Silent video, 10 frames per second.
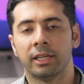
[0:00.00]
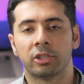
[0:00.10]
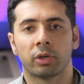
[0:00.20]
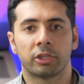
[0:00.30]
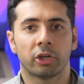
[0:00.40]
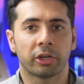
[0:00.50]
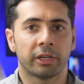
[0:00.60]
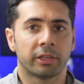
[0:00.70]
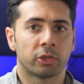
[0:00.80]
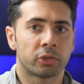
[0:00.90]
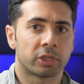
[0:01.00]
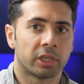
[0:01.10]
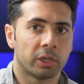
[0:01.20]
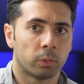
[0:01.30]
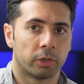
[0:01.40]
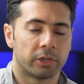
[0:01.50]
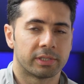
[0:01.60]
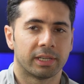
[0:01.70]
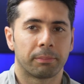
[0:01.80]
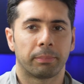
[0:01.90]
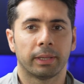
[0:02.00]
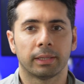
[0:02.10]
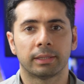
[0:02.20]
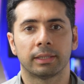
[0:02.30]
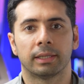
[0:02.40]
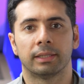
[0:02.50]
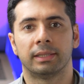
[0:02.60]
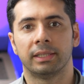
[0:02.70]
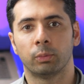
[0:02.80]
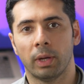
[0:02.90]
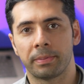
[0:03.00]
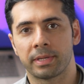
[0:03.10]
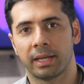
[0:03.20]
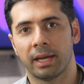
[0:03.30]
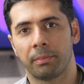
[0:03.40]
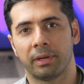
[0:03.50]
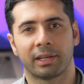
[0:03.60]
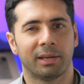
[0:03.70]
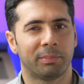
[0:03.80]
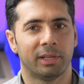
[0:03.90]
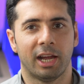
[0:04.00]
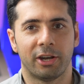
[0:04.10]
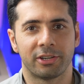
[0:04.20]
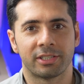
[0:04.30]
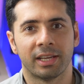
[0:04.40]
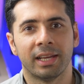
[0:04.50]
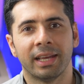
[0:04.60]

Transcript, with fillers: So I targeted those keywords and I built uh, the website up in a couple hours